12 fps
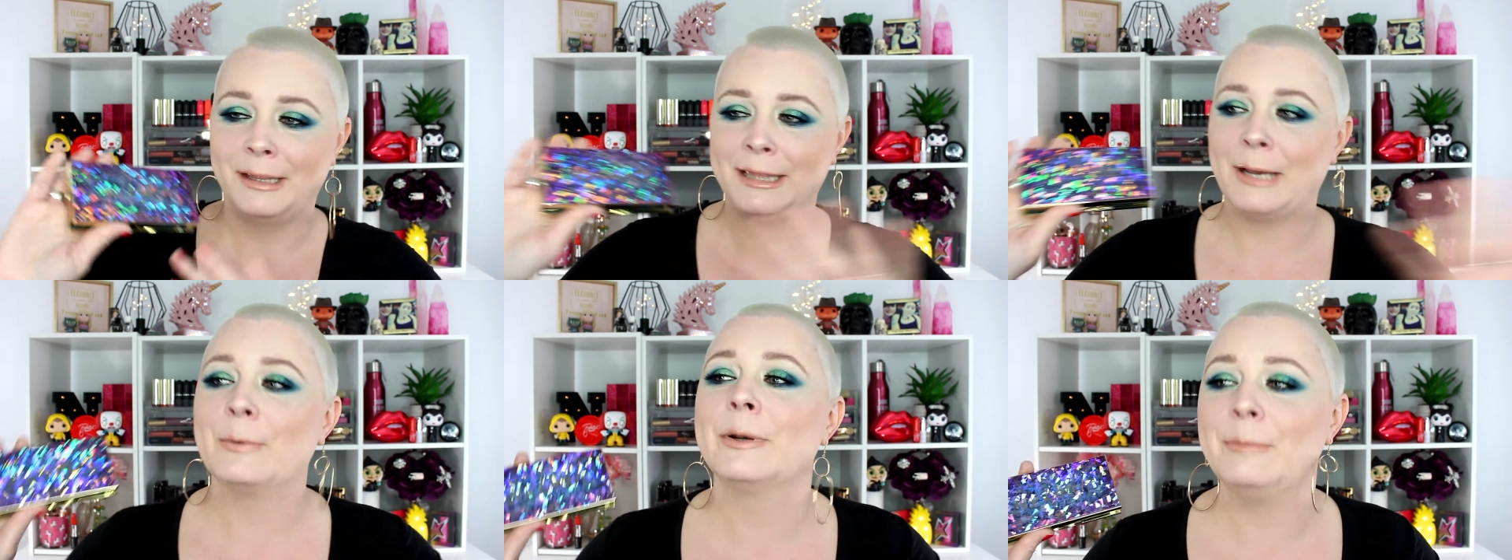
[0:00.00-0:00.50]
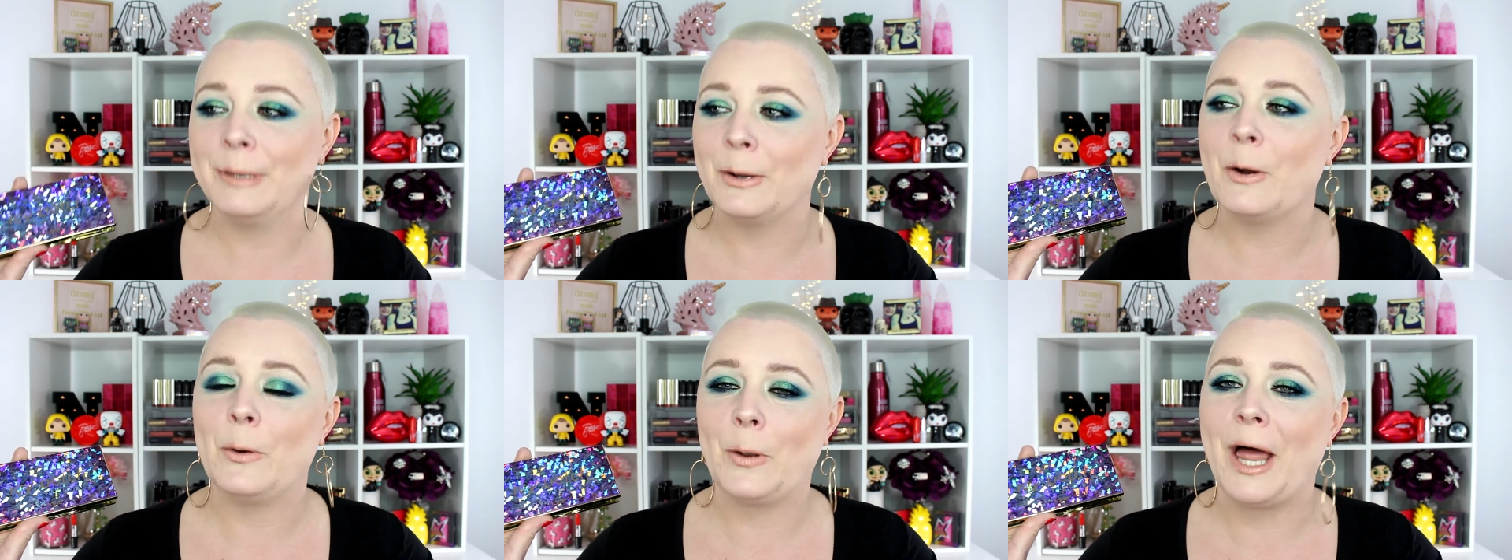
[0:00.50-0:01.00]
That would have been a
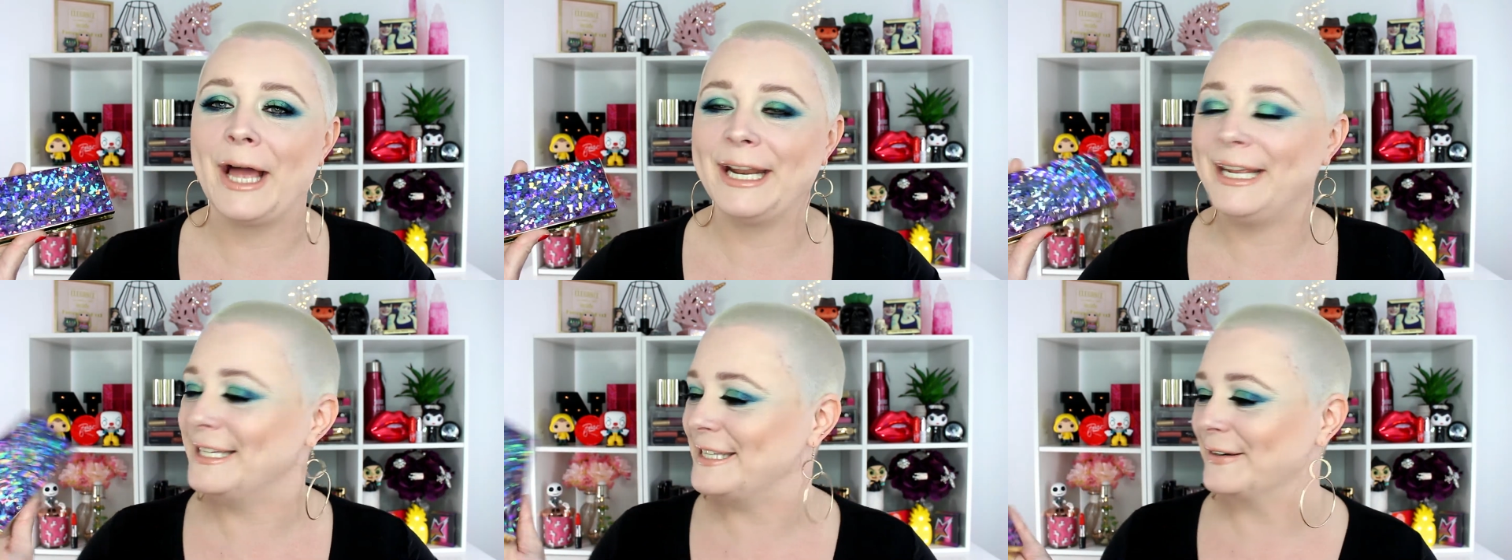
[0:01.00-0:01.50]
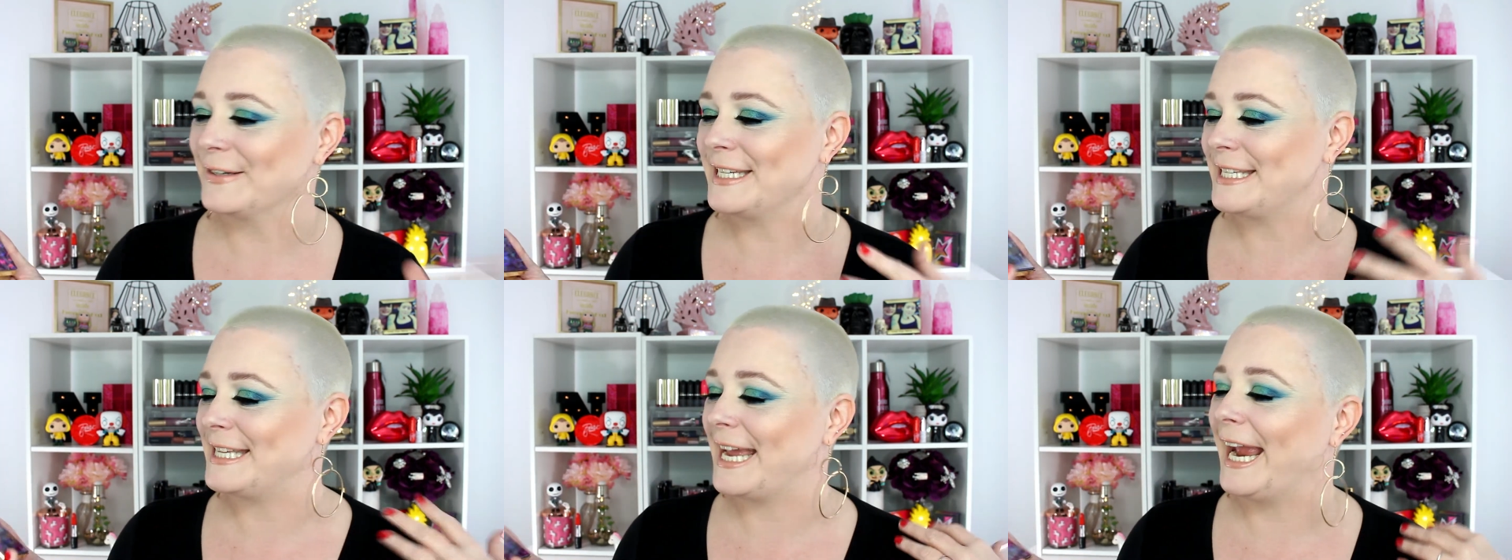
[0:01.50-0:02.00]
whole lot easier
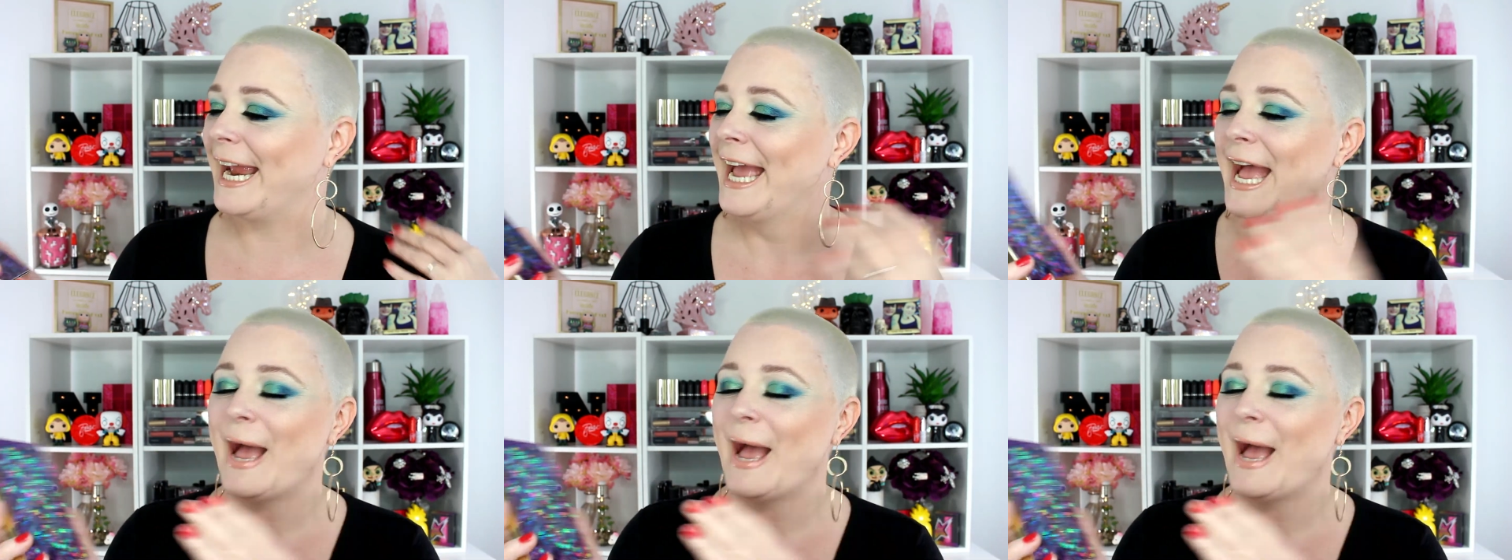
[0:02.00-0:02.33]
to say.